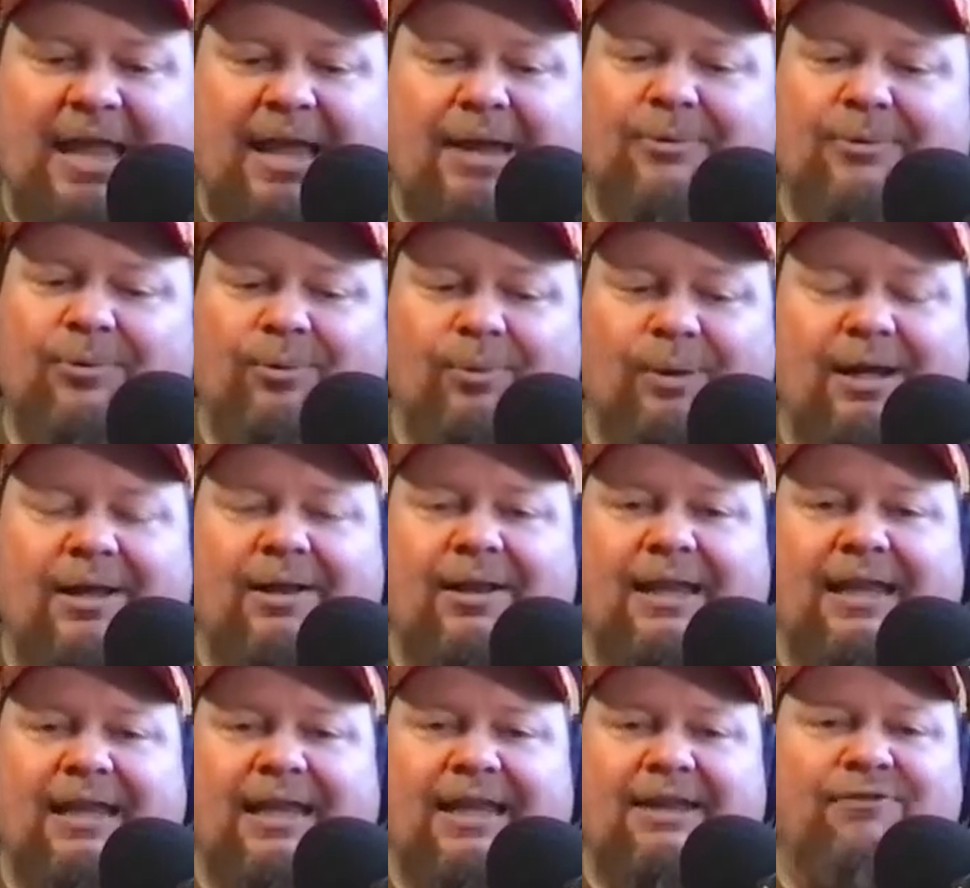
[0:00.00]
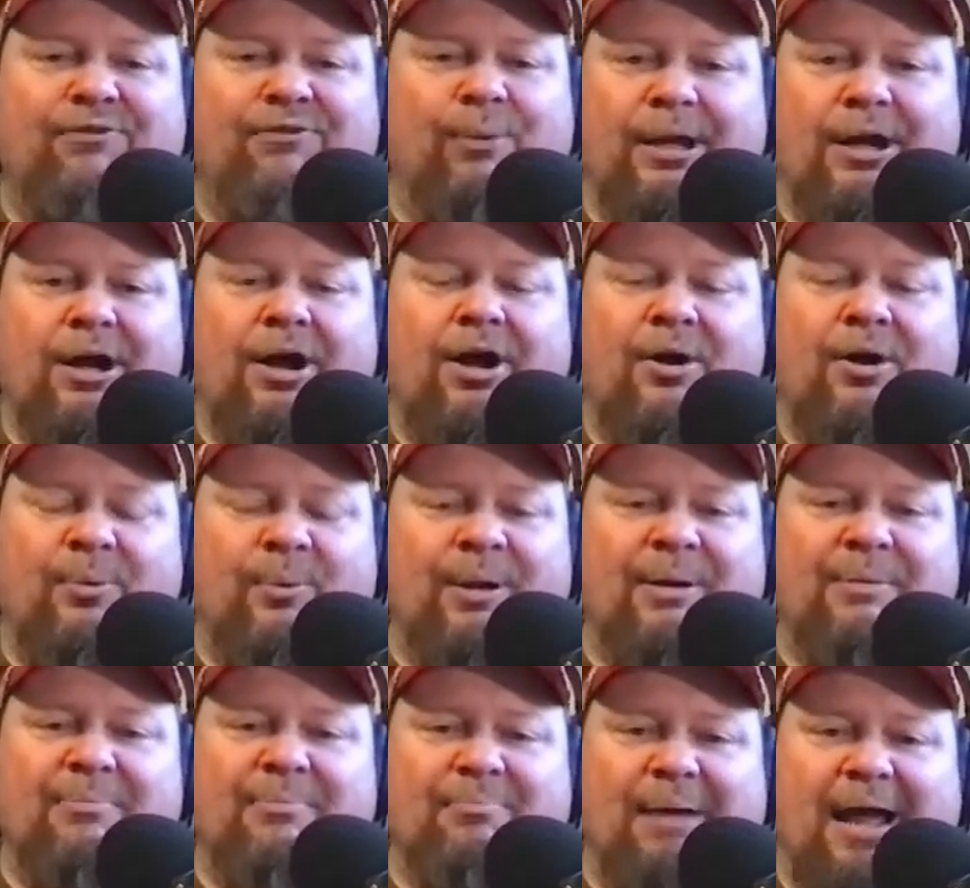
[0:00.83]
And really, if we all
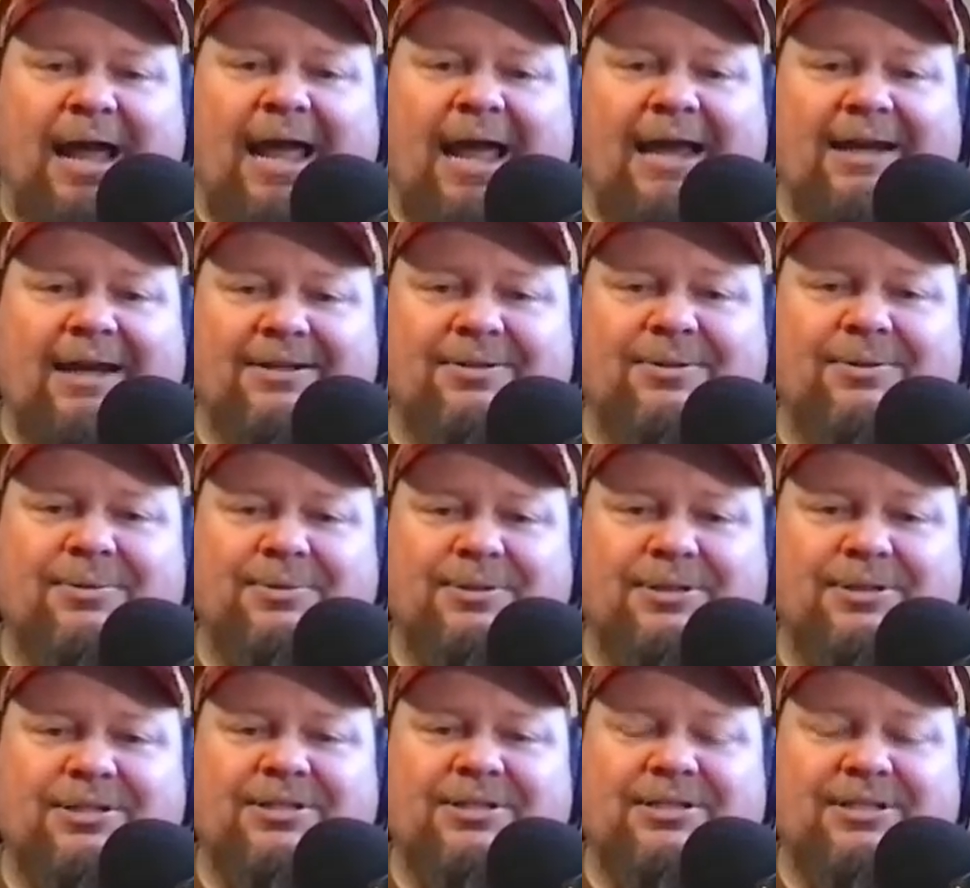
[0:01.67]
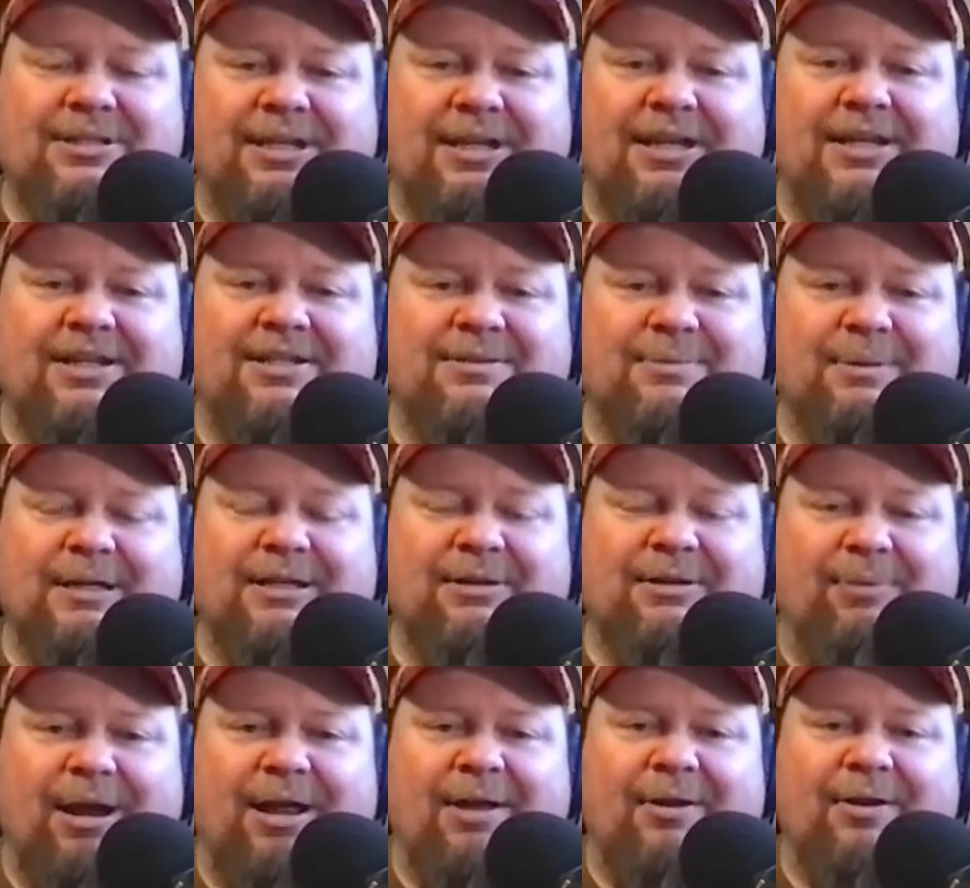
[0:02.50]
went back to just the kids we
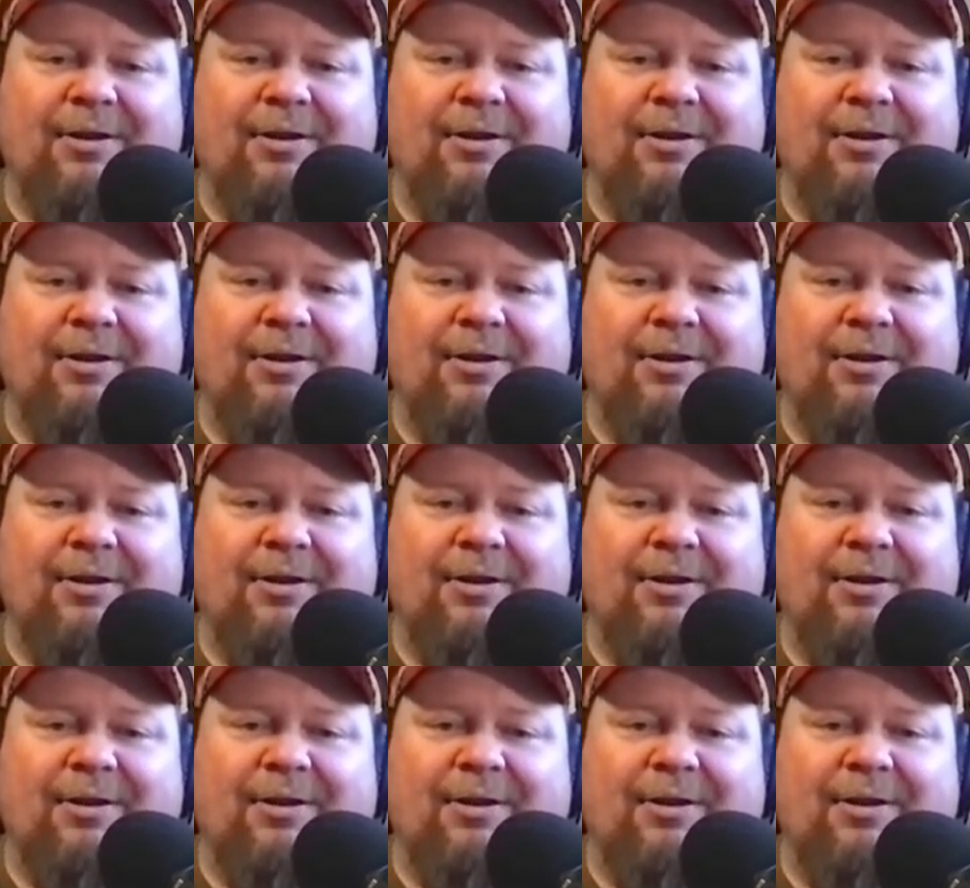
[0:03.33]
could round